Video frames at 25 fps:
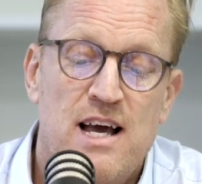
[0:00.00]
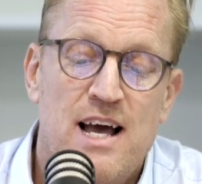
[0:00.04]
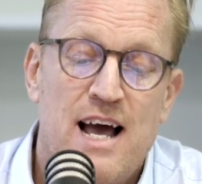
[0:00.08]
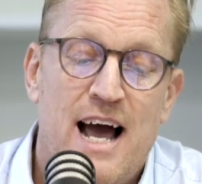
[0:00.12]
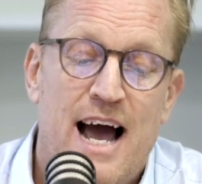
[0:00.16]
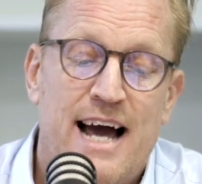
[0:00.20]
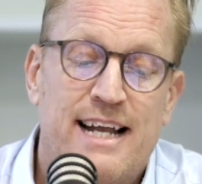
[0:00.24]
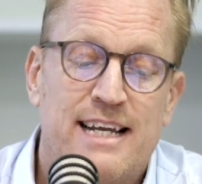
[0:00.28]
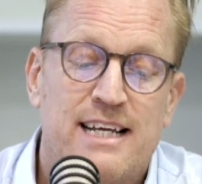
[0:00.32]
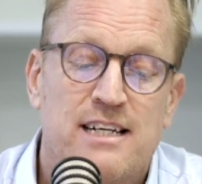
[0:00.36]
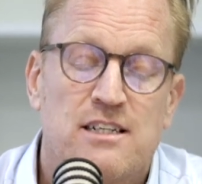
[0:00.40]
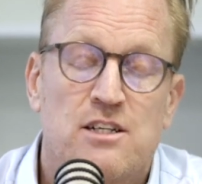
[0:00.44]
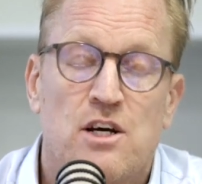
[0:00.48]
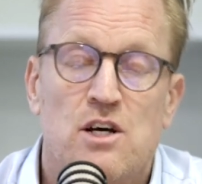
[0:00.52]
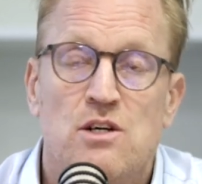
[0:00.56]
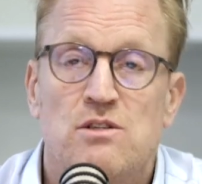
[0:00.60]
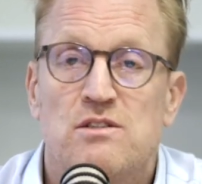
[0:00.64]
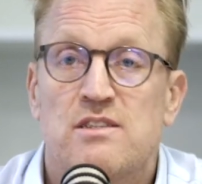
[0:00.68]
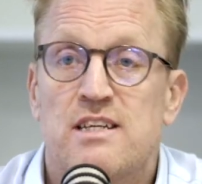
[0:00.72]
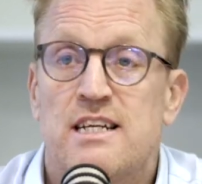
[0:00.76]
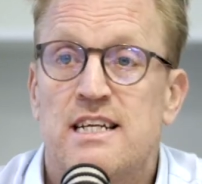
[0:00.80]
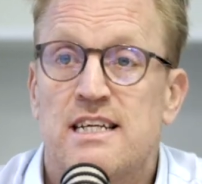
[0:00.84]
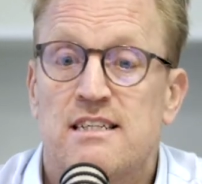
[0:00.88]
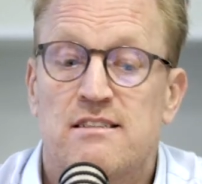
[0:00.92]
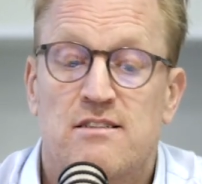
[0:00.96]
anecdotes
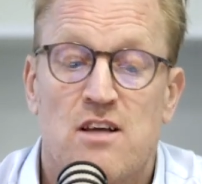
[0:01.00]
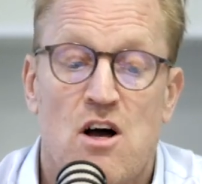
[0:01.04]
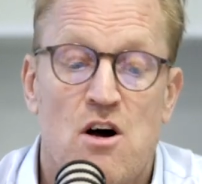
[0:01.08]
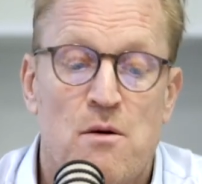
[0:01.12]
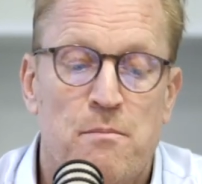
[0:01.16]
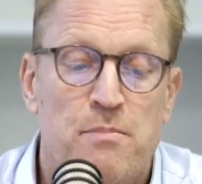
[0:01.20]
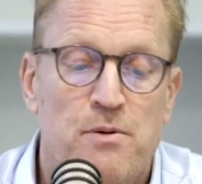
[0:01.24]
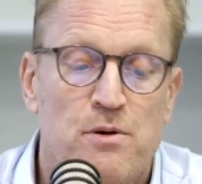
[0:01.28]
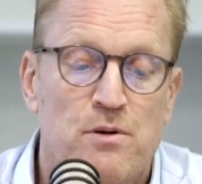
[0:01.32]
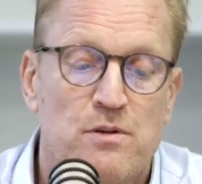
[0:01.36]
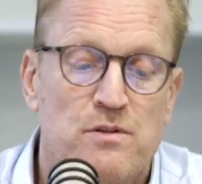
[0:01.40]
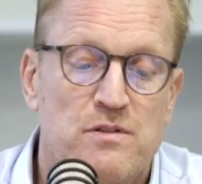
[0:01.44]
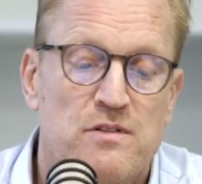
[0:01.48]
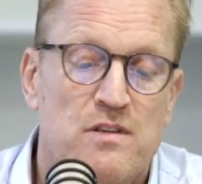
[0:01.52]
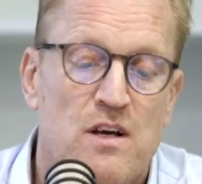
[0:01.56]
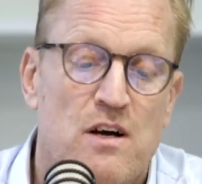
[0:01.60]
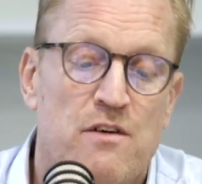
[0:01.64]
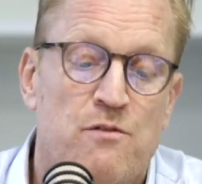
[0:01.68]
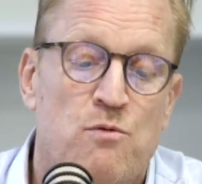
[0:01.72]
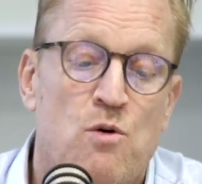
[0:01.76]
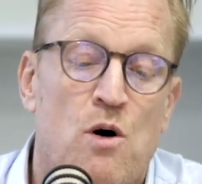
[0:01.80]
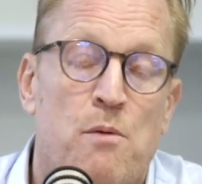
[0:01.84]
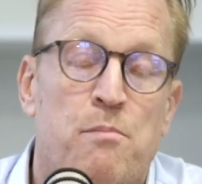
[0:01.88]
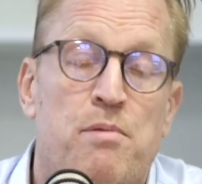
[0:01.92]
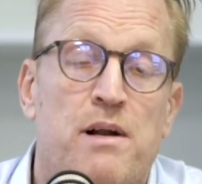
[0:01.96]
and examples
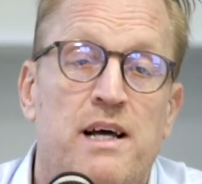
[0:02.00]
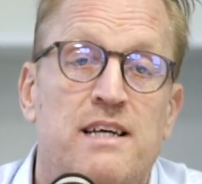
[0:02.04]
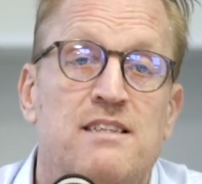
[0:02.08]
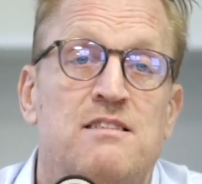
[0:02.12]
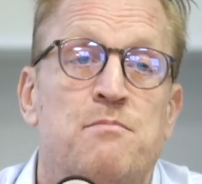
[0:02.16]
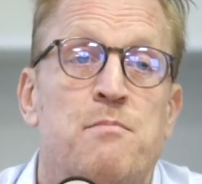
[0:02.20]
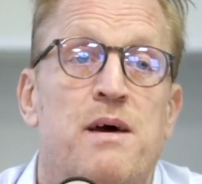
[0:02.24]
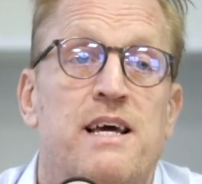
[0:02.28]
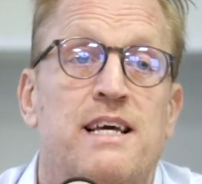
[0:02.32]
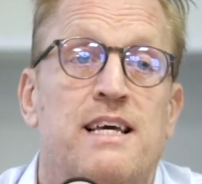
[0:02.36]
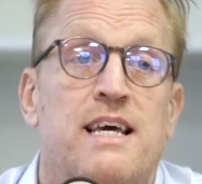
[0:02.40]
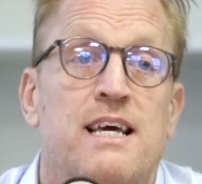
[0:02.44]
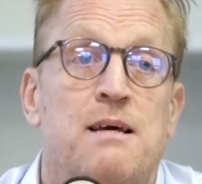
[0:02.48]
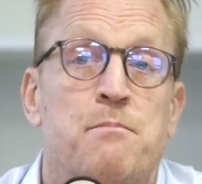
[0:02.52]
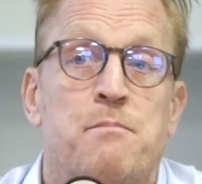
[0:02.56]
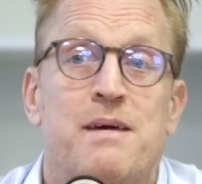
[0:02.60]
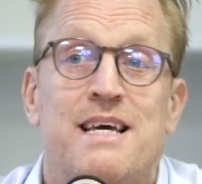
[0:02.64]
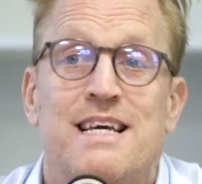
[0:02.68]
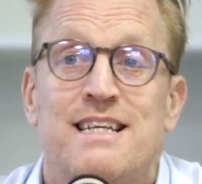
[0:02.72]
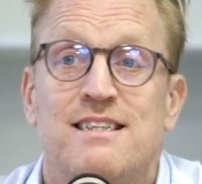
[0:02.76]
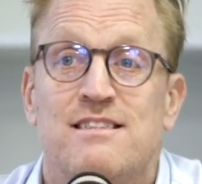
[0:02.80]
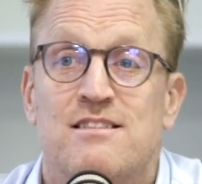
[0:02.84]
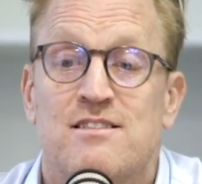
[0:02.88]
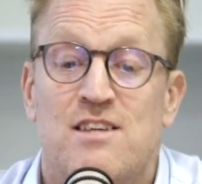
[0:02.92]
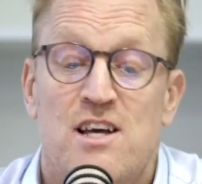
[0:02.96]
of what placemaking
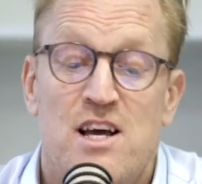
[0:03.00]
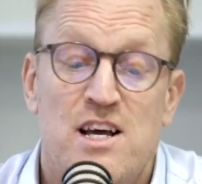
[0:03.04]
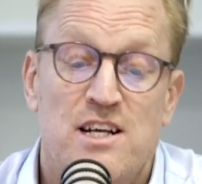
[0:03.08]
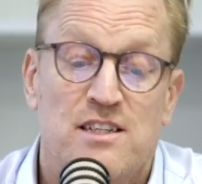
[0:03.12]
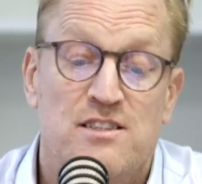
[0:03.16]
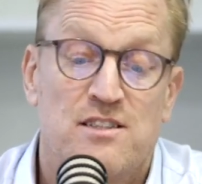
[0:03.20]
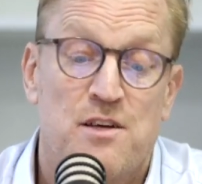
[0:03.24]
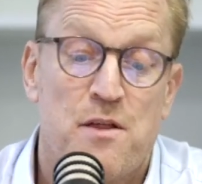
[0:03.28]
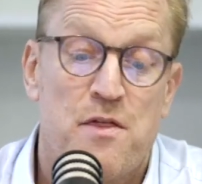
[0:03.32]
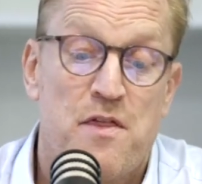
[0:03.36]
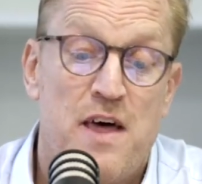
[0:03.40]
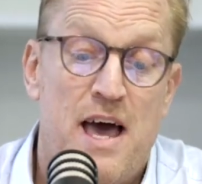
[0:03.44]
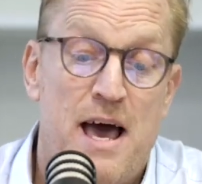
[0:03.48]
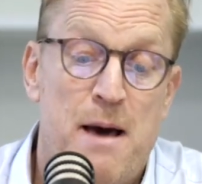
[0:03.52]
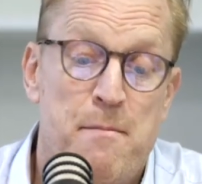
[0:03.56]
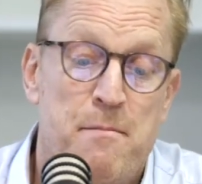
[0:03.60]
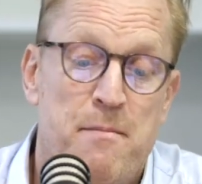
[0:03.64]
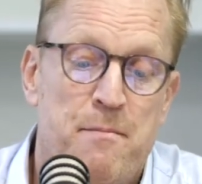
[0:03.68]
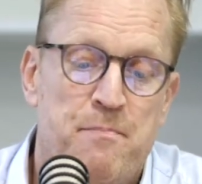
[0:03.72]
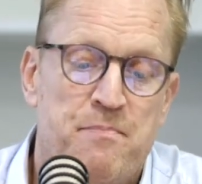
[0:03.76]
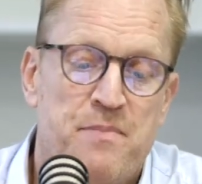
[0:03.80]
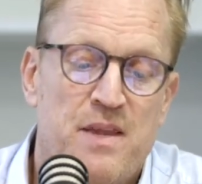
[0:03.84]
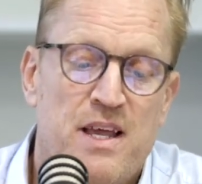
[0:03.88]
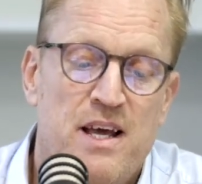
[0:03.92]
means to them